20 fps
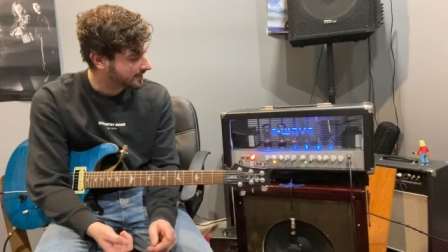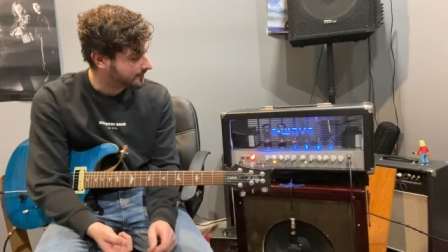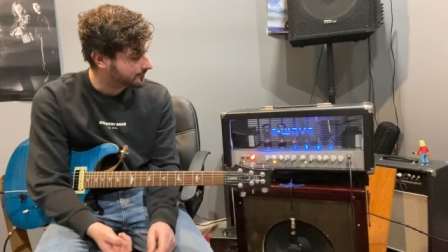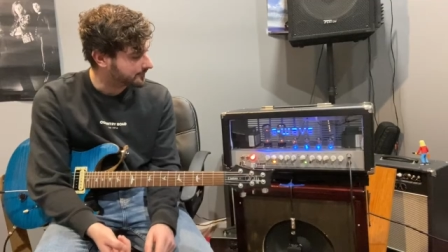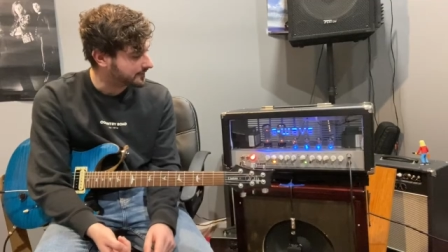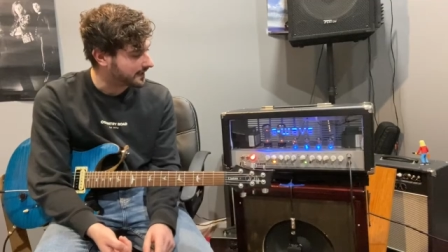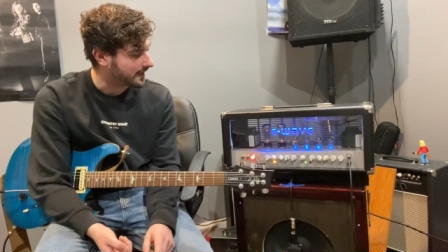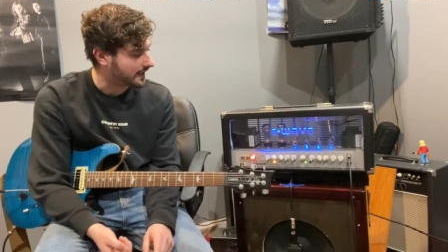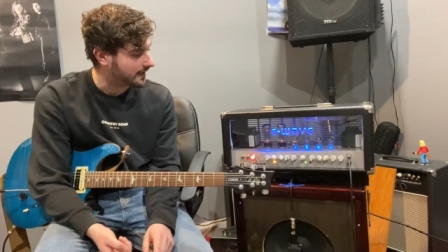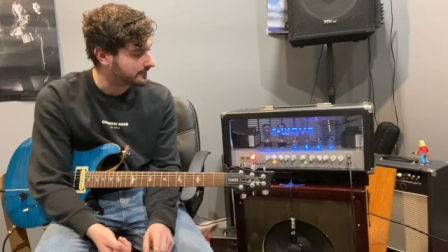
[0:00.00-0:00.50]

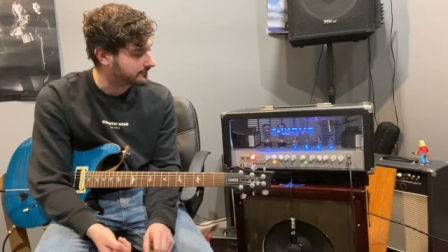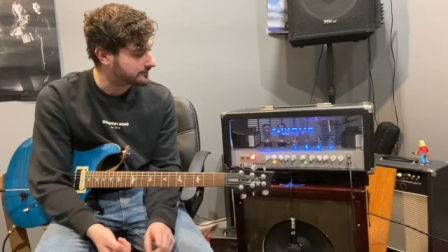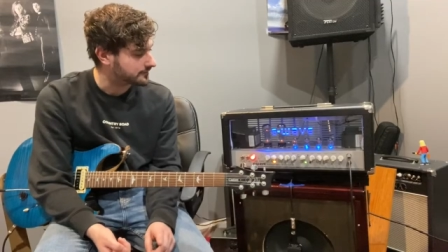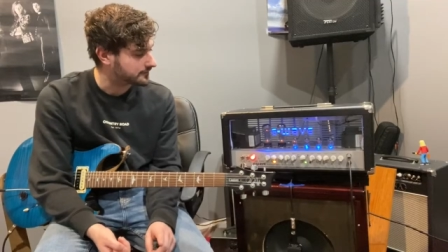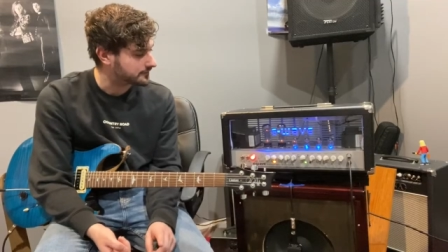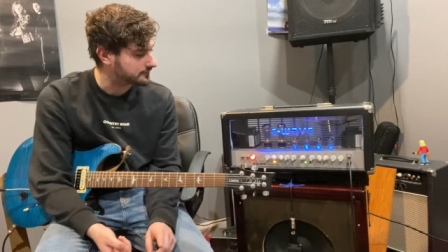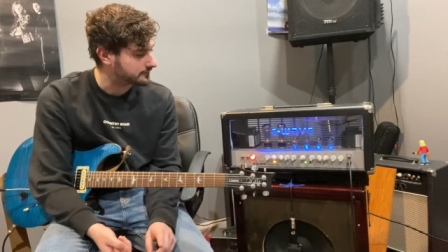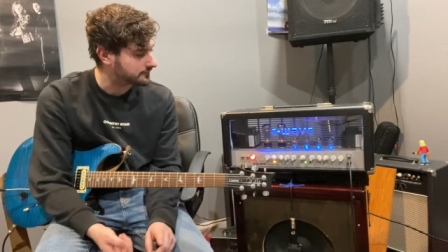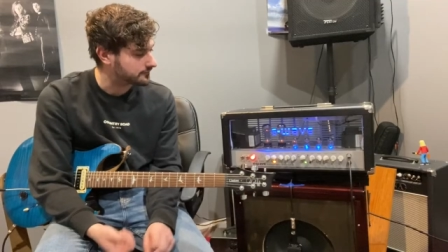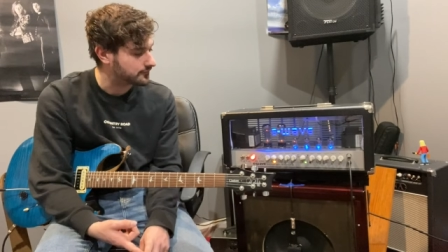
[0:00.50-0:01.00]
We have
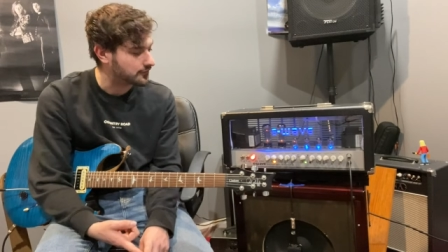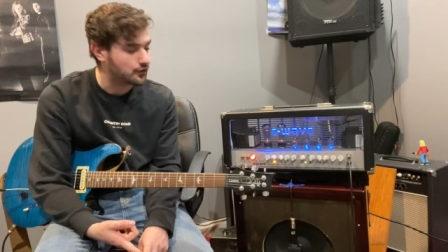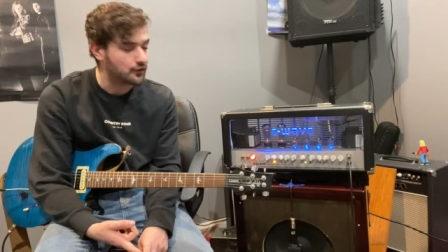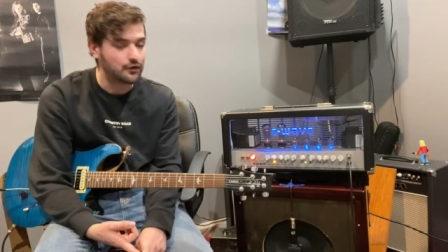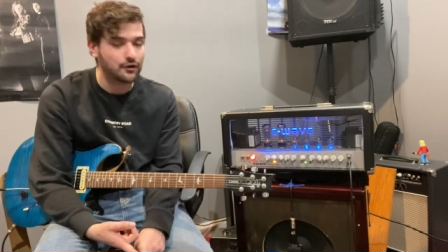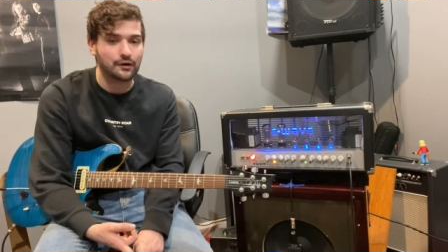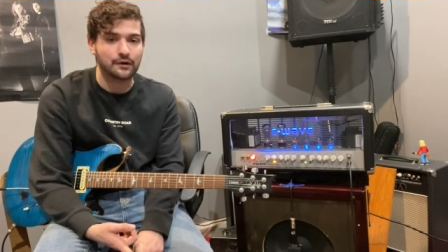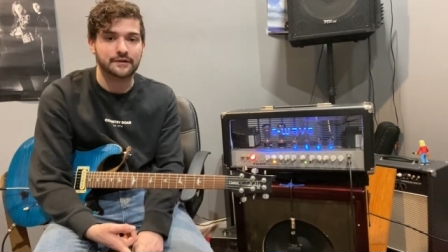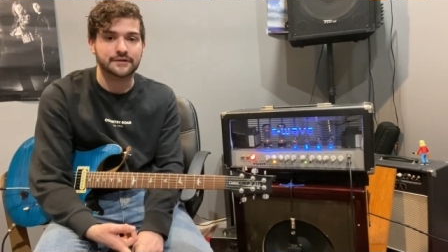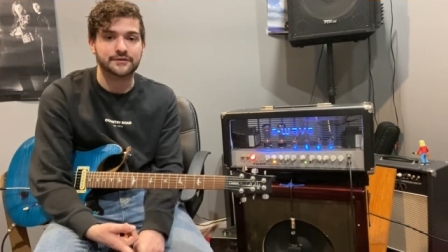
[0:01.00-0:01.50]

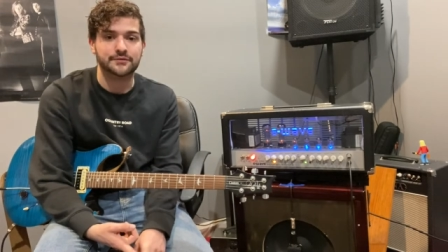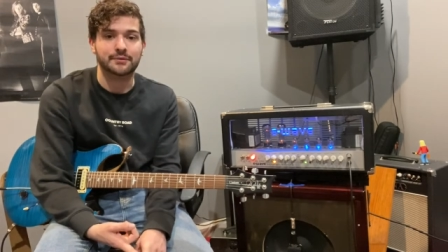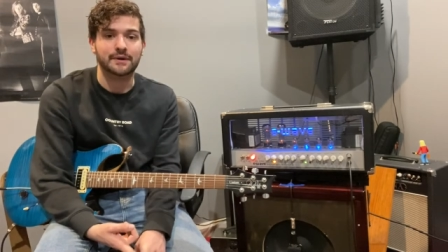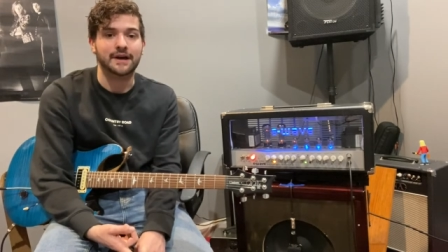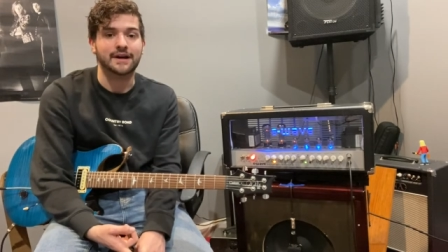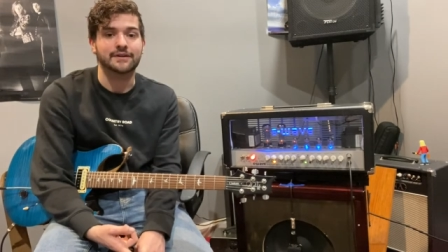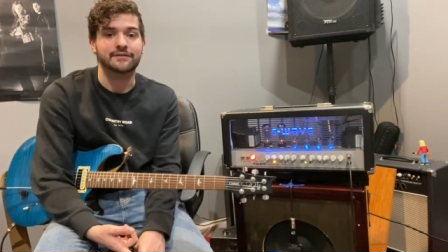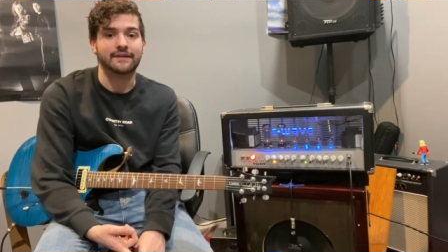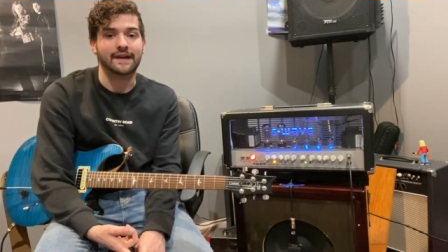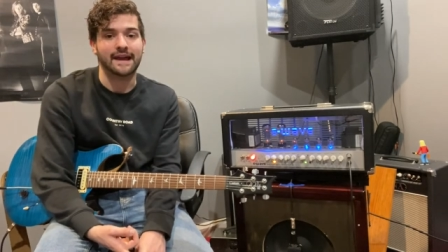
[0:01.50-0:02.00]
four
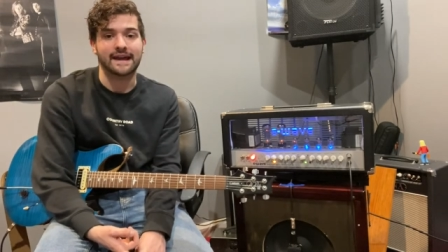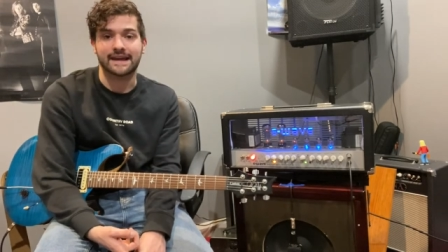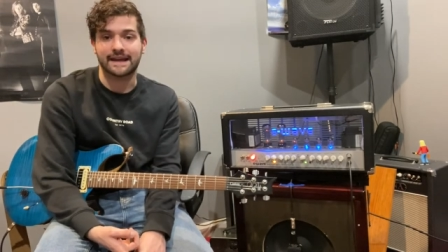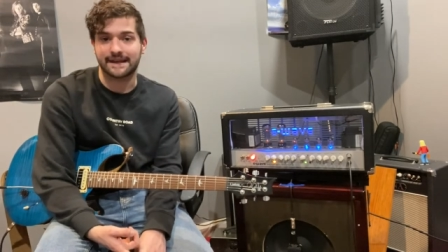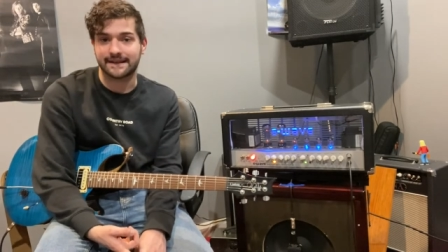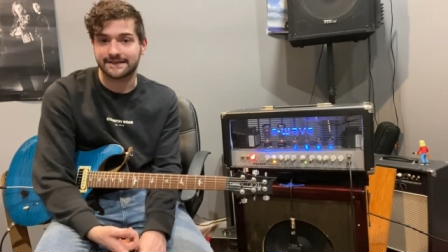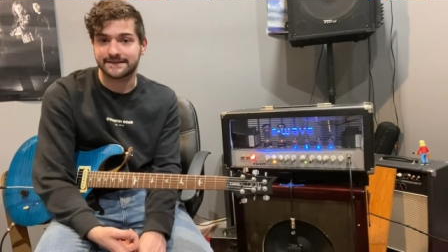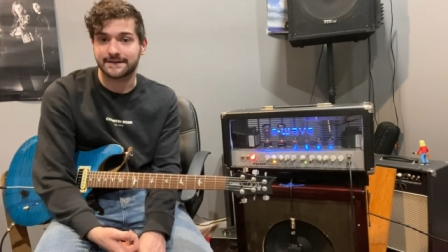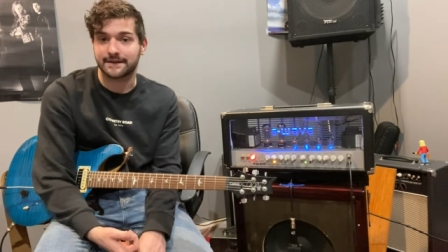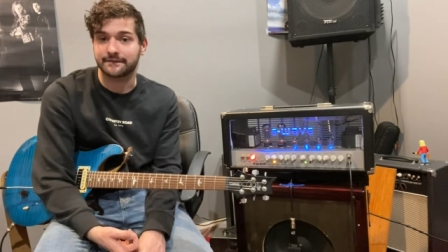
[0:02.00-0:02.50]

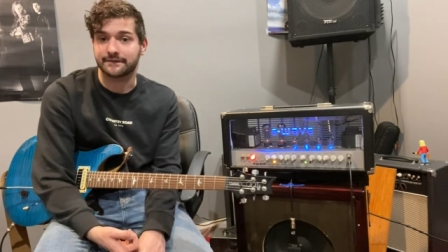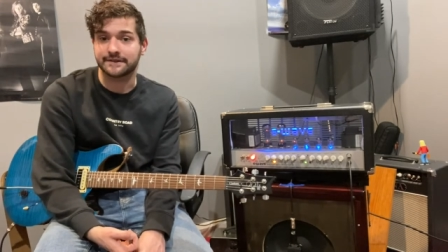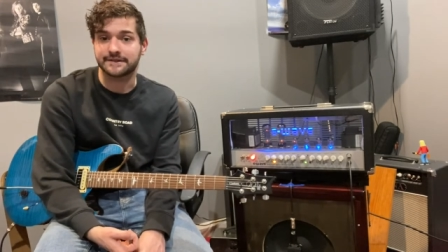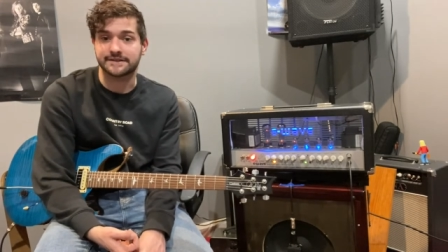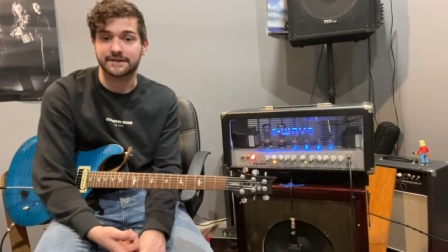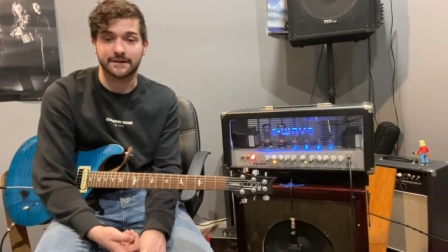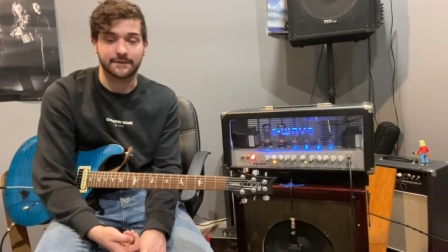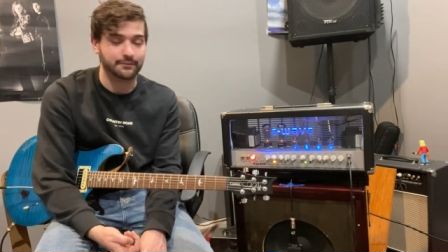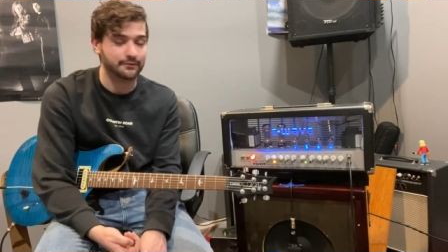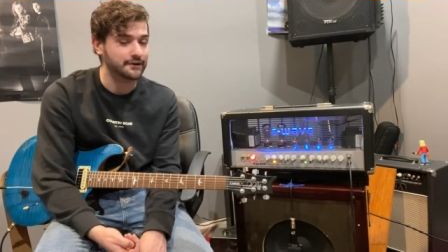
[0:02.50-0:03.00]
12AX7s
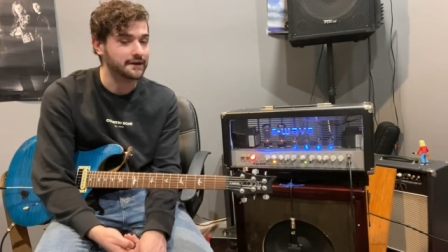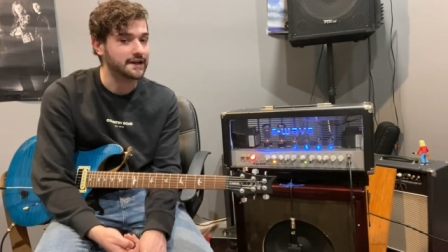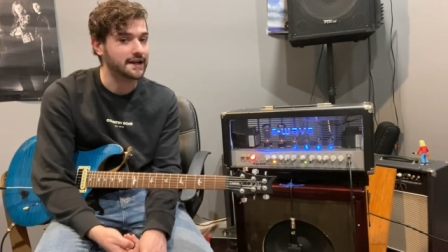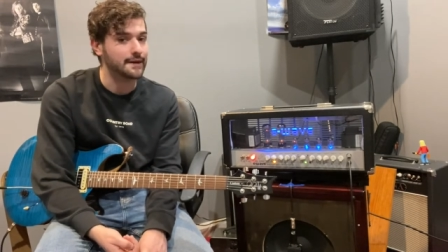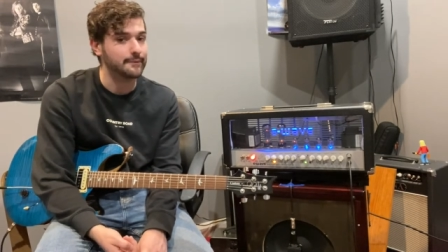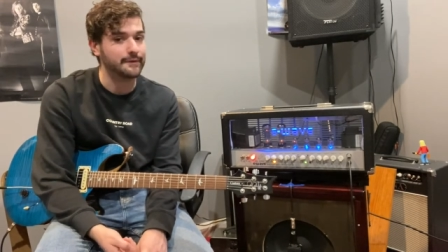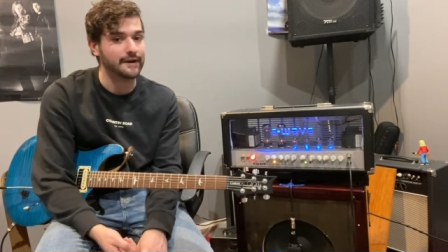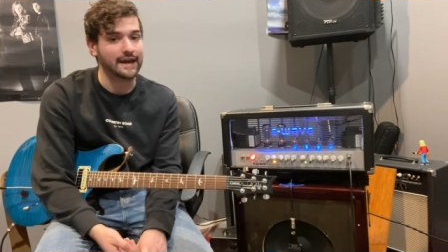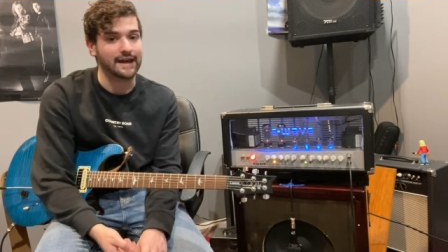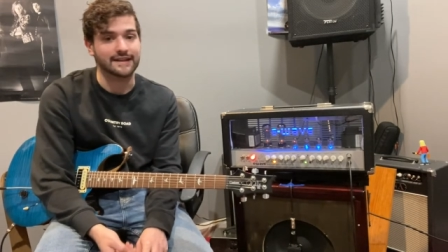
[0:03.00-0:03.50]
in the
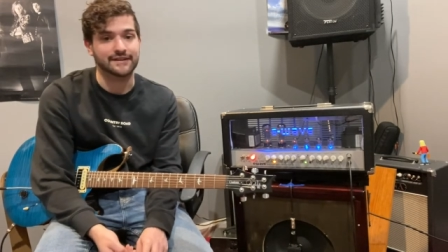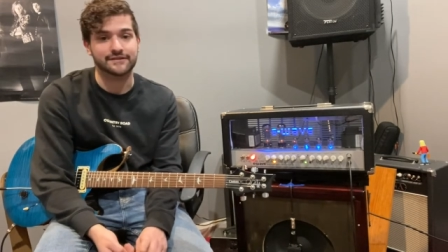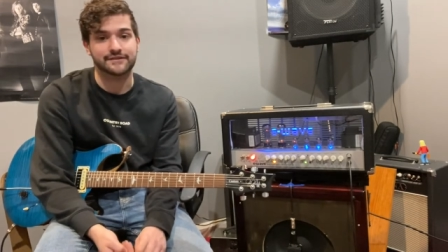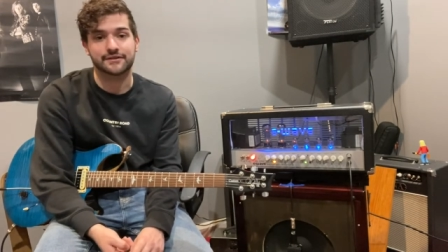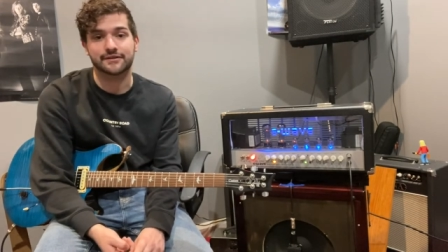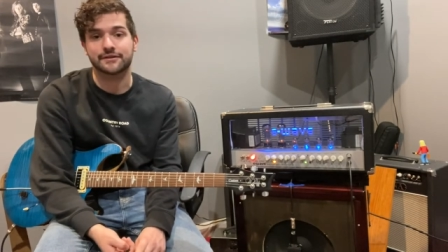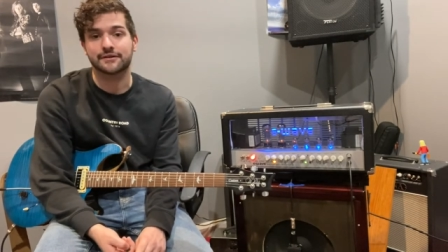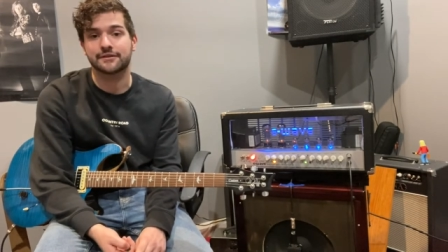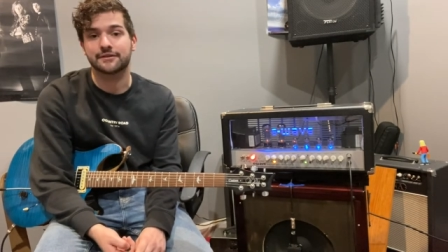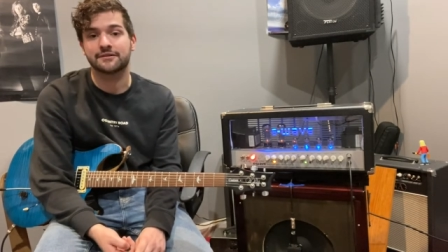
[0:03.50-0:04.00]
preamp and
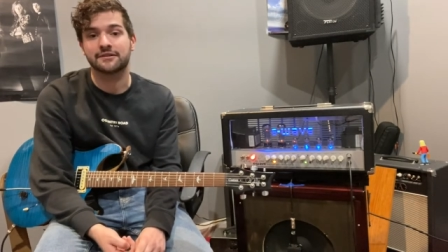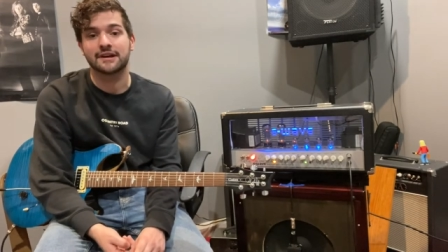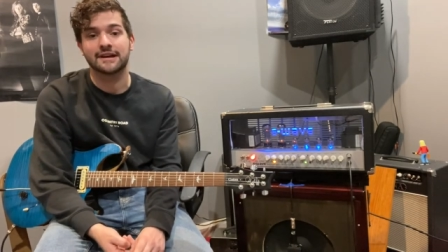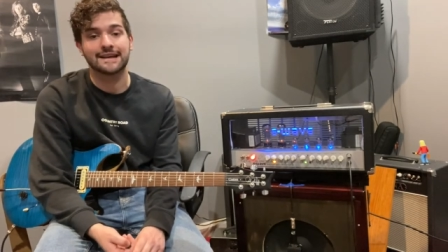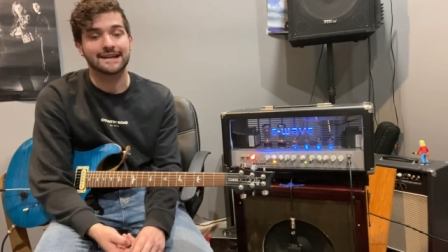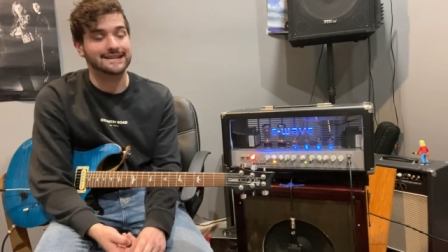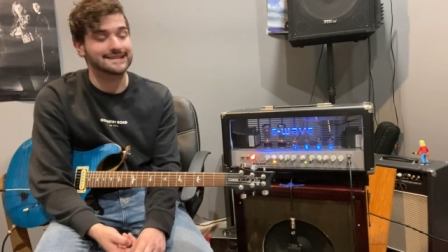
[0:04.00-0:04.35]
two